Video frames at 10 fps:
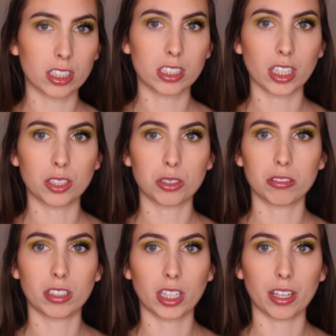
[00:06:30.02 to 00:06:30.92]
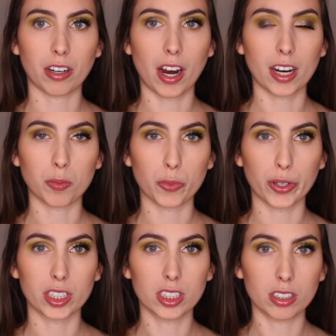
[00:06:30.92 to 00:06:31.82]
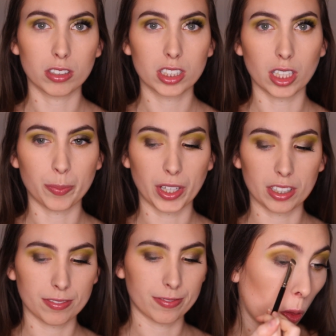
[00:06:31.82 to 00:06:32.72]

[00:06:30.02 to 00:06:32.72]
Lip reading: to stay true to the other eye, I'm going to do the same thing.